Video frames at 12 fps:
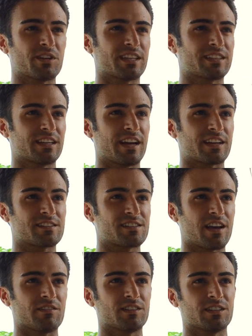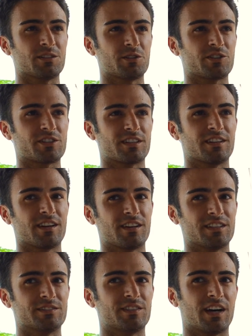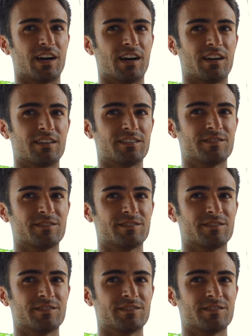like the next evolution of uh,